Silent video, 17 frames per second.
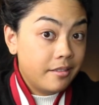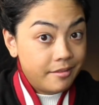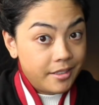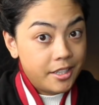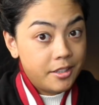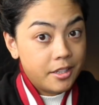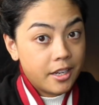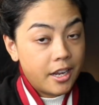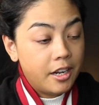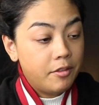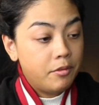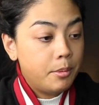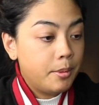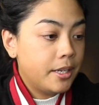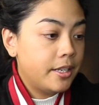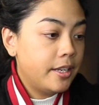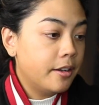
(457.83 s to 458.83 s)
That's kind
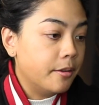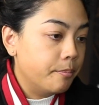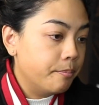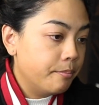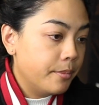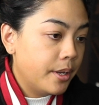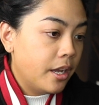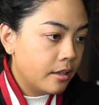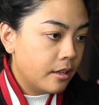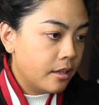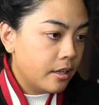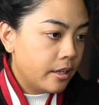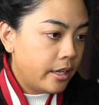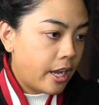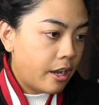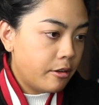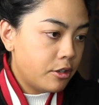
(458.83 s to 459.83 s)
of a big deal.
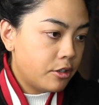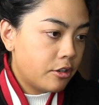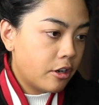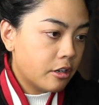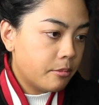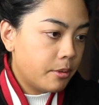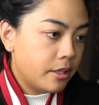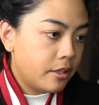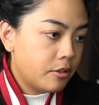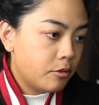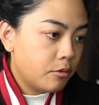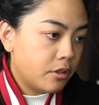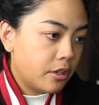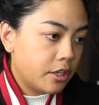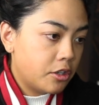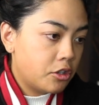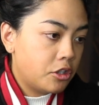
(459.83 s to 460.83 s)
Yeah, I just talked about this. It
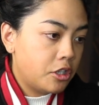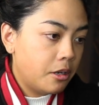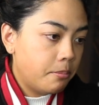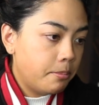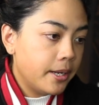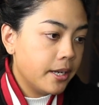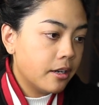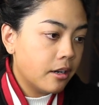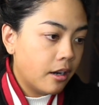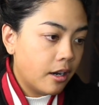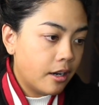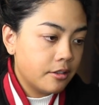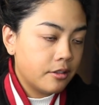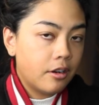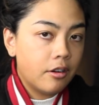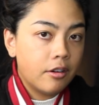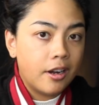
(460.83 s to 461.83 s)
was like shipping
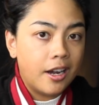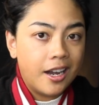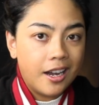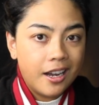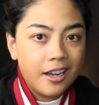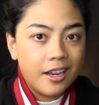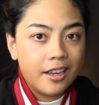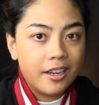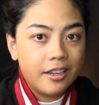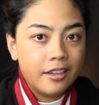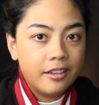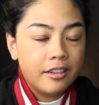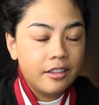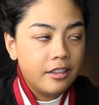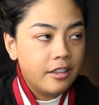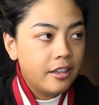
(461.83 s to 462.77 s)
costs are high.